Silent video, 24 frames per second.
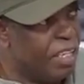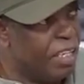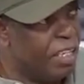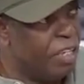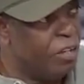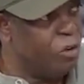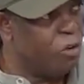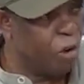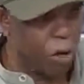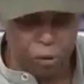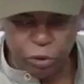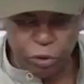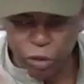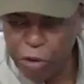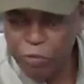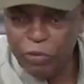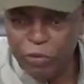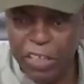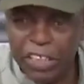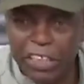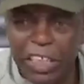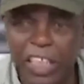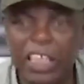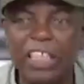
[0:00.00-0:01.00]
Your
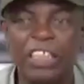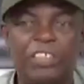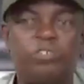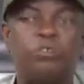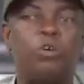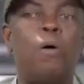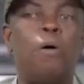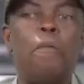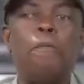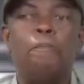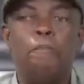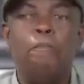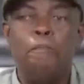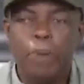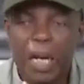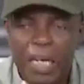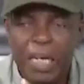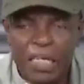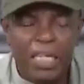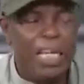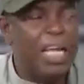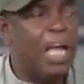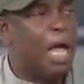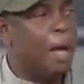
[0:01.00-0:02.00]
sovereignty is
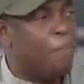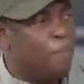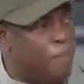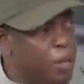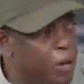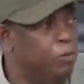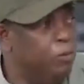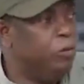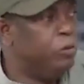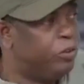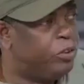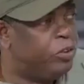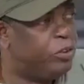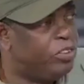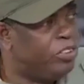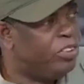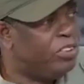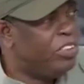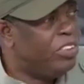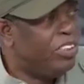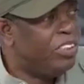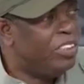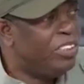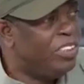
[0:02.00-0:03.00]
completely abused.
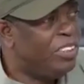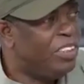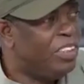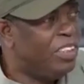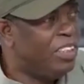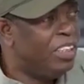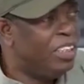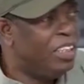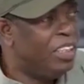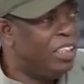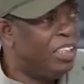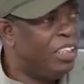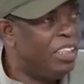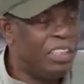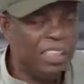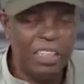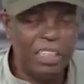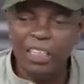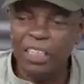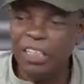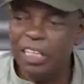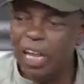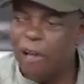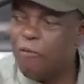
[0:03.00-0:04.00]

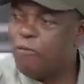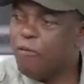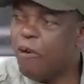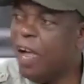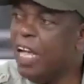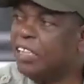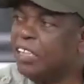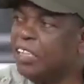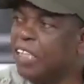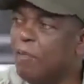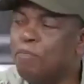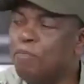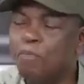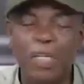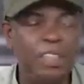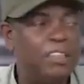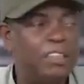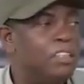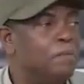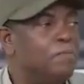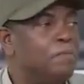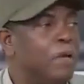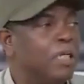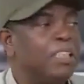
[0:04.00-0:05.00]
The French have
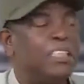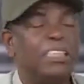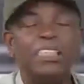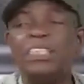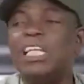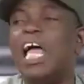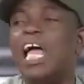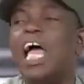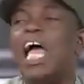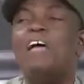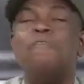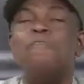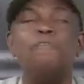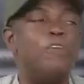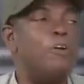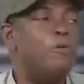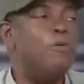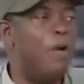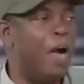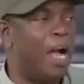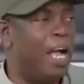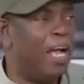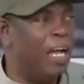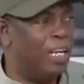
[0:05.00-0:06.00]
military bases
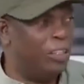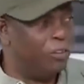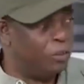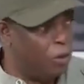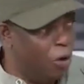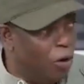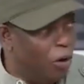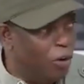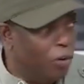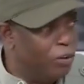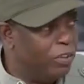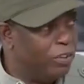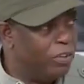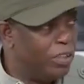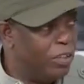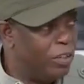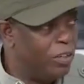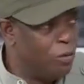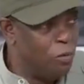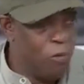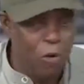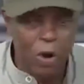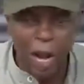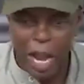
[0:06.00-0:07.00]
everywhere and so on.
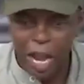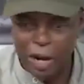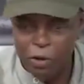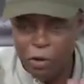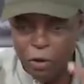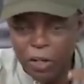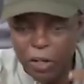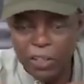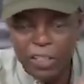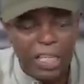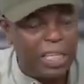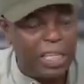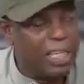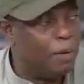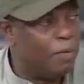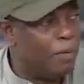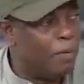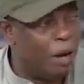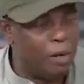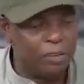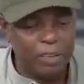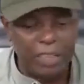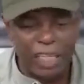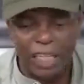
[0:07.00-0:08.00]
We are not thinking
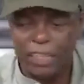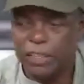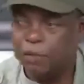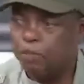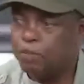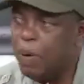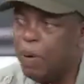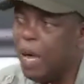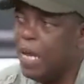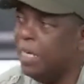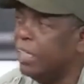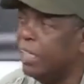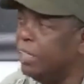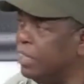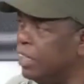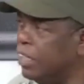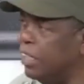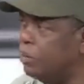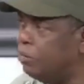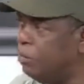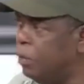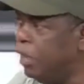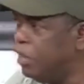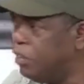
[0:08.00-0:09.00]
about expelling
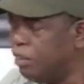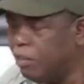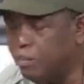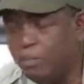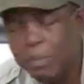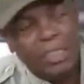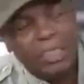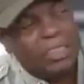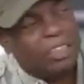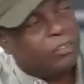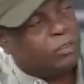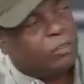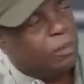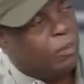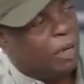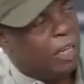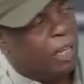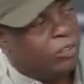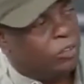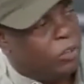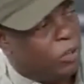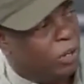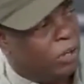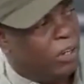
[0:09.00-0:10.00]
these military bases from
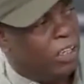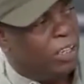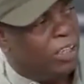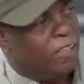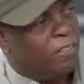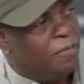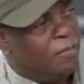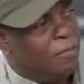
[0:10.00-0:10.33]
our soil,